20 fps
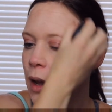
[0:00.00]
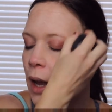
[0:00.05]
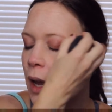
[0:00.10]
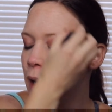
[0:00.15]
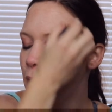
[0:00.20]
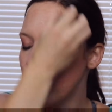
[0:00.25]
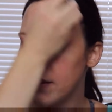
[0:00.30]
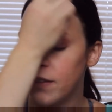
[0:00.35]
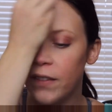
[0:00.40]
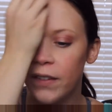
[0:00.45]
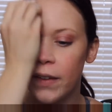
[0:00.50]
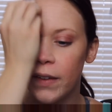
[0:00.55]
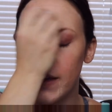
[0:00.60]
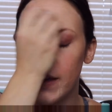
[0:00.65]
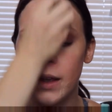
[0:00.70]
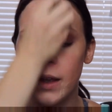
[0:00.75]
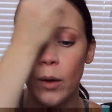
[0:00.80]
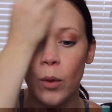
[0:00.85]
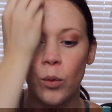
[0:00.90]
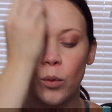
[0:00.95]
And I feel
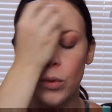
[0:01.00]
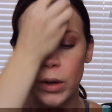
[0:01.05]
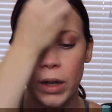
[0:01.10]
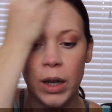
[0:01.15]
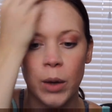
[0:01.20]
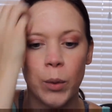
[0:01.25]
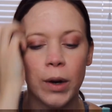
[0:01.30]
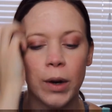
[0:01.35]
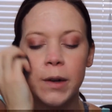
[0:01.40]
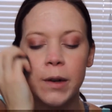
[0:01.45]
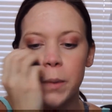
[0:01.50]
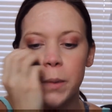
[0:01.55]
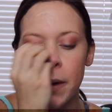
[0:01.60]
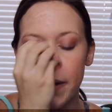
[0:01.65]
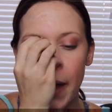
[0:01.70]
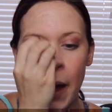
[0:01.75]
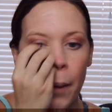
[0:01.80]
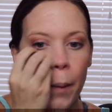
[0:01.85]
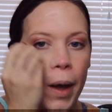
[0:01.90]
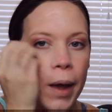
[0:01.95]
like it really works well
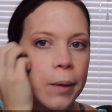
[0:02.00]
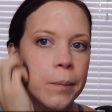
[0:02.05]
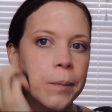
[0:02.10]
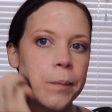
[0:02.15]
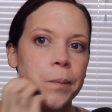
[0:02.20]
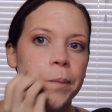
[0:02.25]
that way.